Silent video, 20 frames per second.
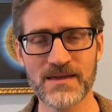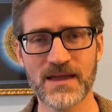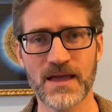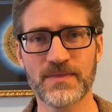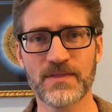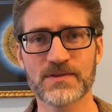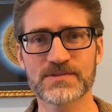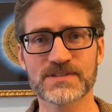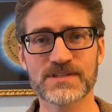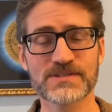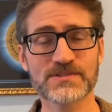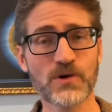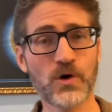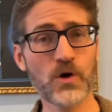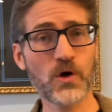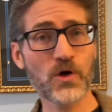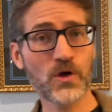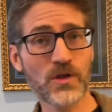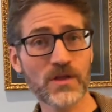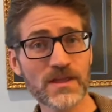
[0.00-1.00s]
And there's this
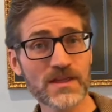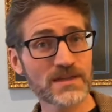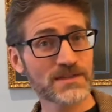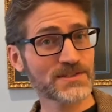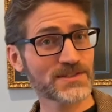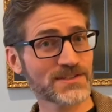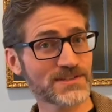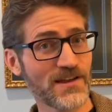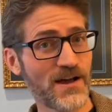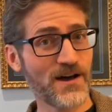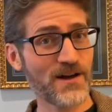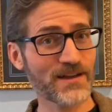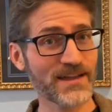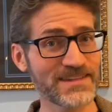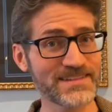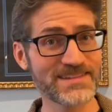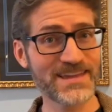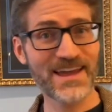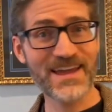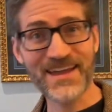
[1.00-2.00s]
whole song
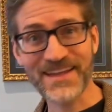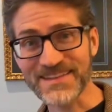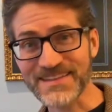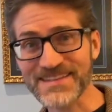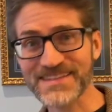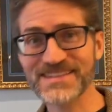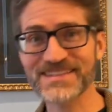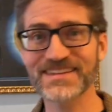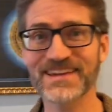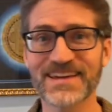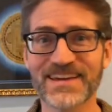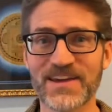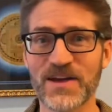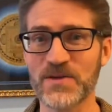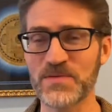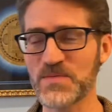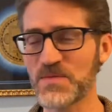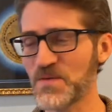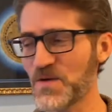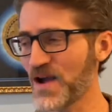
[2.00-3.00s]
and dance,
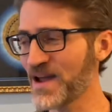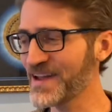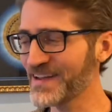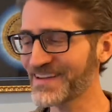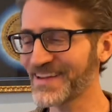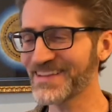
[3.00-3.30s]
right?